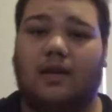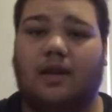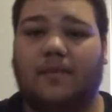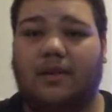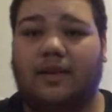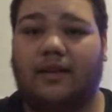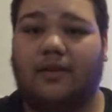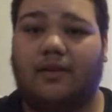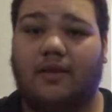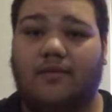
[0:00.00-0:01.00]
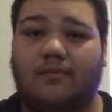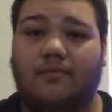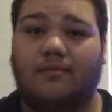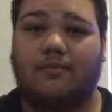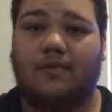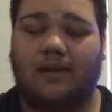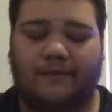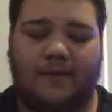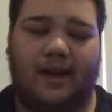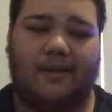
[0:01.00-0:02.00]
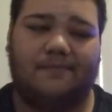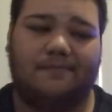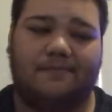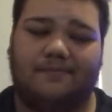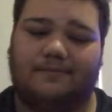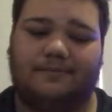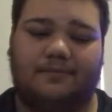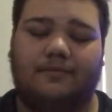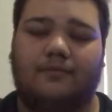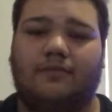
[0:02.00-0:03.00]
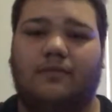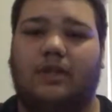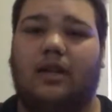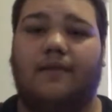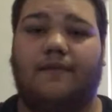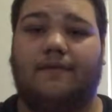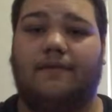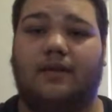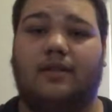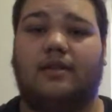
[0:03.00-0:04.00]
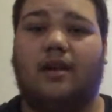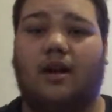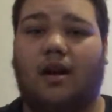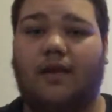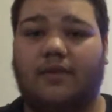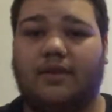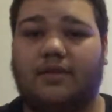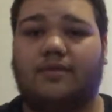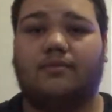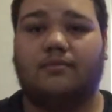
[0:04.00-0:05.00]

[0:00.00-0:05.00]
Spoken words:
I'm unhealthy. I'm fat. If it's not obvious.